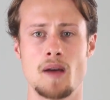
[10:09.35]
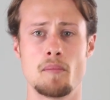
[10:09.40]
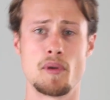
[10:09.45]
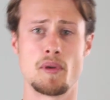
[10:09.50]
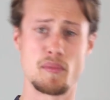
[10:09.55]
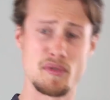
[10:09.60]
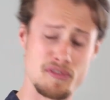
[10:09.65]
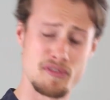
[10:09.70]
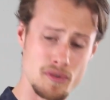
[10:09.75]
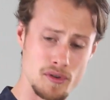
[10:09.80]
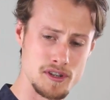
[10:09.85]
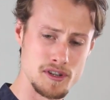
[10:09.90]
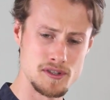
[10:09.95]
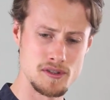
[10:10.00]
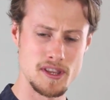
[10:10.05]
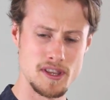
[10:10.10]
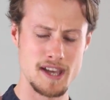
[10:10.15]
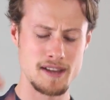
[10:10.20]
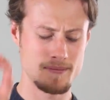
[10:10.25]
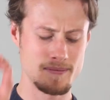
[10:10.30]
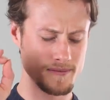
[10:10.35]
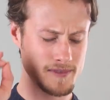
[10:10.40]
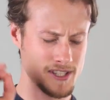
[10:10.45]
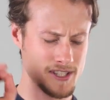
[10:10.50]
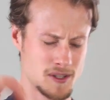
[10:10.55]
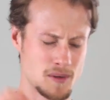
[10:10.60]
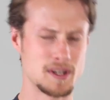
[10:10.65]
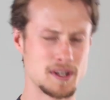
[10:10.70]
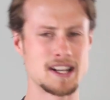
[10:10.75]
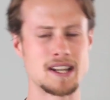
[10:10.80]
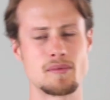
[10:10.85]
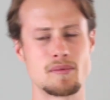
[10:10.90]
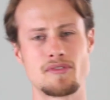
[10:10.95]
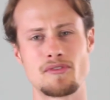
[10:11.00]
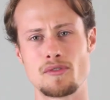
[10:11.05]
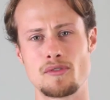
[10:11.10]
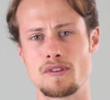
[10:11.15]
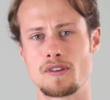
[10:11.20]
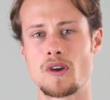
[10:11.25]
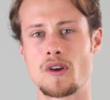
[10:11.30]
But before you do that, just quickly
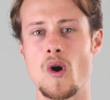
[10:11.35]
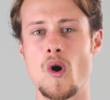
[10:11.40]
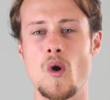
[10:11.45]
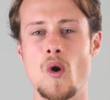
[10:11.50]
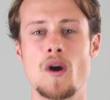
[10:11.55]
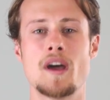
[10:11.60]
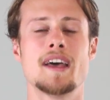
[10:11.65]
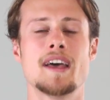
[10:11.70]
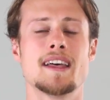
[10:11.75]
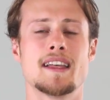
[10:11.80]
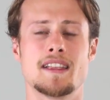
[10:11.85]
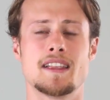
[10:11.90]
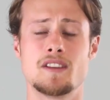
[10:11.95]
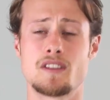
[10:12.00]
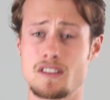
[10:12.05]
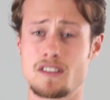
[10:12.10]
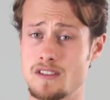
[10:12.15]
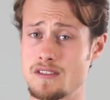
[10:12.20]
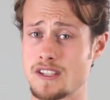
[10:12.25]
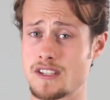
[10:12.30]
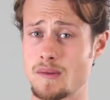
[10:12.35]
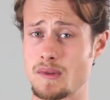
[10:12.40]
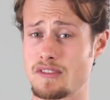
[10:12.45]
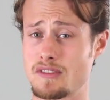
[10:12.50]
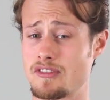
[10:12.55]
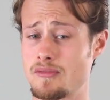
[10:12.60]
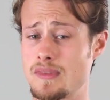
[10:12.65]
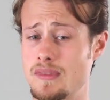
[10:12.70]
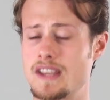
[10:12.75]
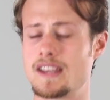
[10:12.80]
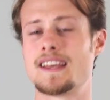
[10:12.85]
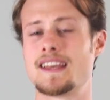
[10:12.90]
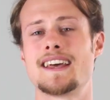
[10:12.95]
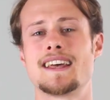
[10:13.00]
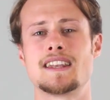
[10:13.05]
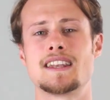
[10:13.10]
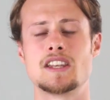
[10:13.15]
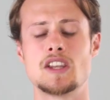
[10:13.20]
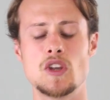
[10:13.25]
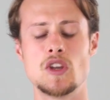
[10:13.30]
before you go, you can do something for me,
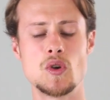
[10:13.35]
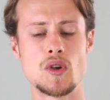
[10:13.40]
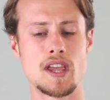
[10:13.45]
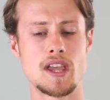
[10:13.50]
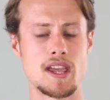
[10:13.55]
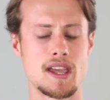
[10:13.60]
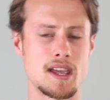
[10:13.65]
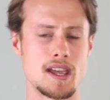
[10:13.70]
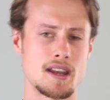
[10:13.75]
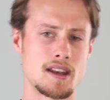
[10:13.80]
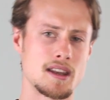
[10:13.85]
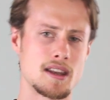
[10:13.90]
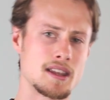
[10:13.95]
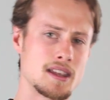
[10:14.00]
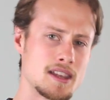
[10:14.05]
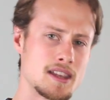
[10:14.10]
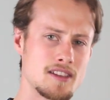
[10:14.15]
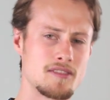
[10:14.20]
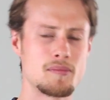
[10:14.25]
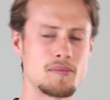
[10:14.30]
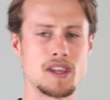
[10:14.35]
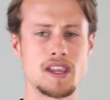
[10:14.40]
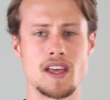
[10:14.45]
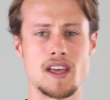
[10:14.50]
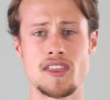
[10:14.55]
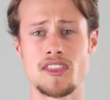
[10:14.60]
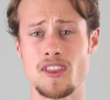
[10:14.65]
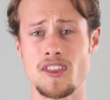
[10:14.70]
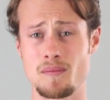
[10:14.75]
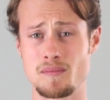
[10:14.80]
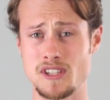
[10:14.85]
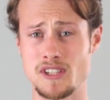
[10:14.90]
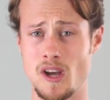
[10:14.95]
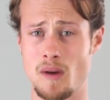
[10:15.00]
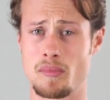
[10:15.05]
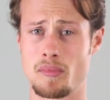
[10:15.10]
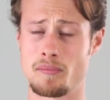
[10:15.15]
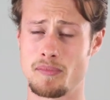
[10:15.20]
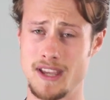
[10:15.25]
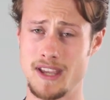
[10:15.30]
and you can give me a thumbs up.